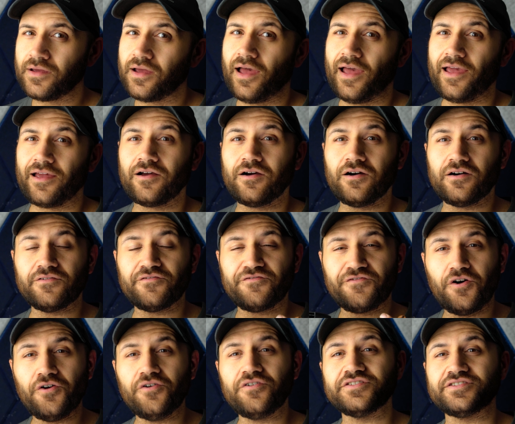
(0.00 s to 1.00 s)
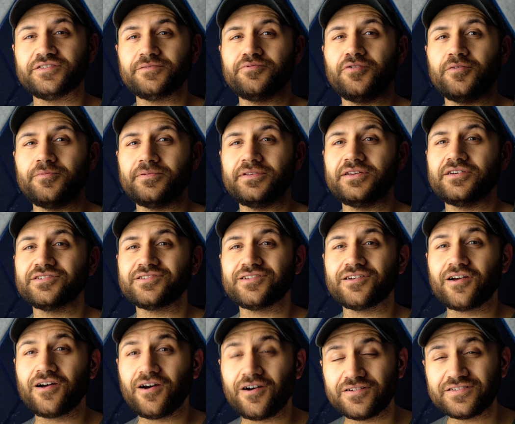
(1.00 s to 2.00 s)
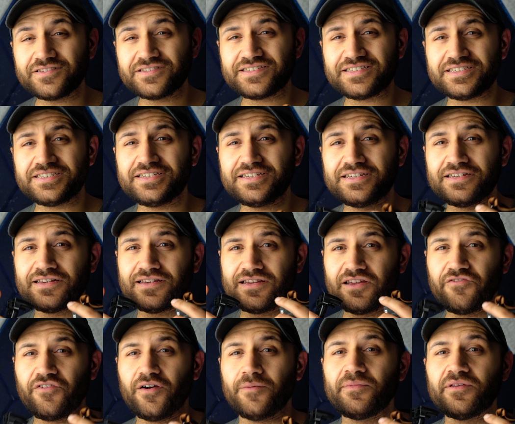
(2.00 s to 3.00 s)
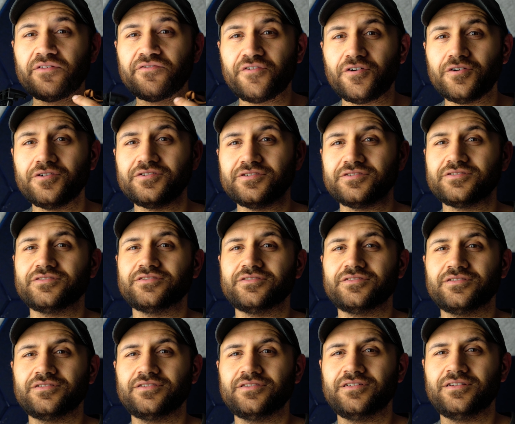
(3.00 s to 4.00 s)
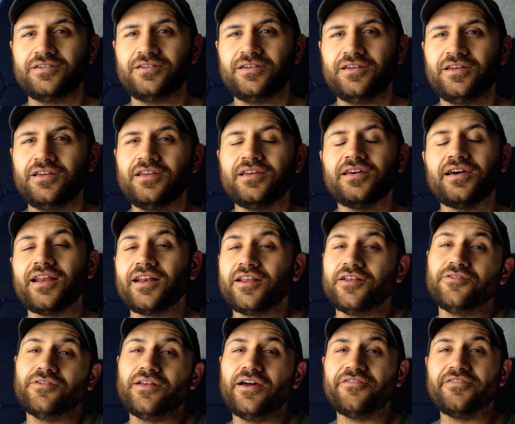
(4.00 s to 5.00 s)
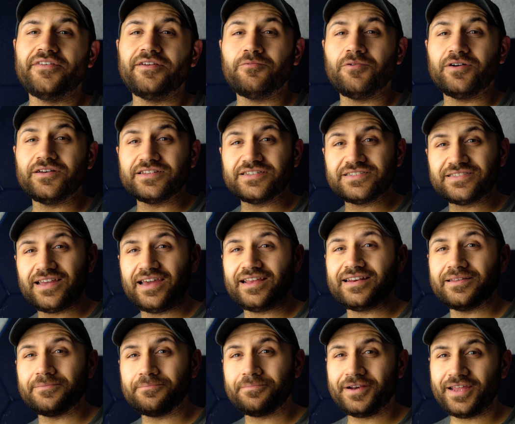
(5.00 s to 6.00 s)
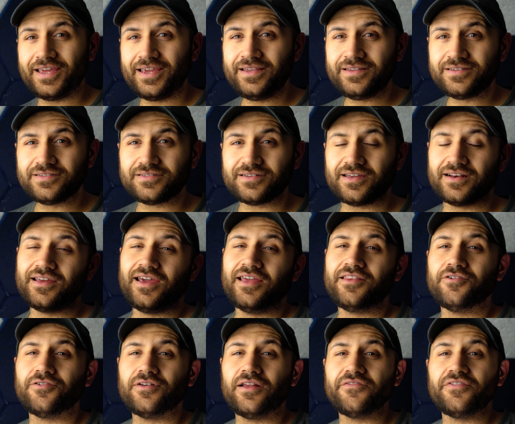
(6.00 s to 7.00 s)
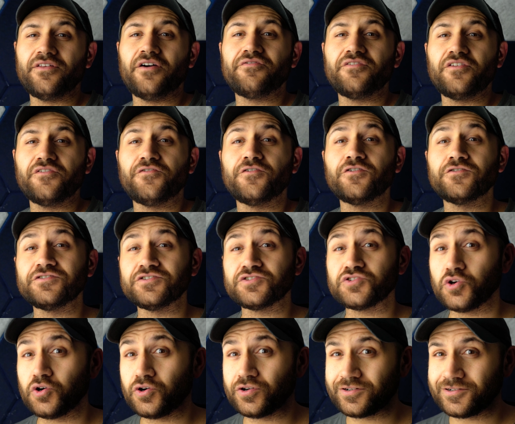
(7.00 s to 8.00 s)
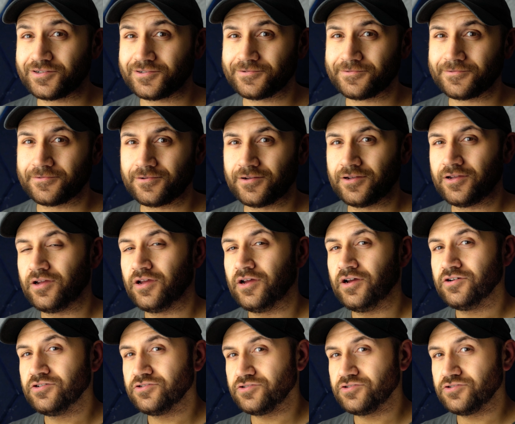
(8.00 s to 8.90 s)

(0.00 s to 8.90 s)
I can't focus it properly because I can't see if I'm in focus, and I don't have anyone to stand in place, and I don't have nothing to focus on.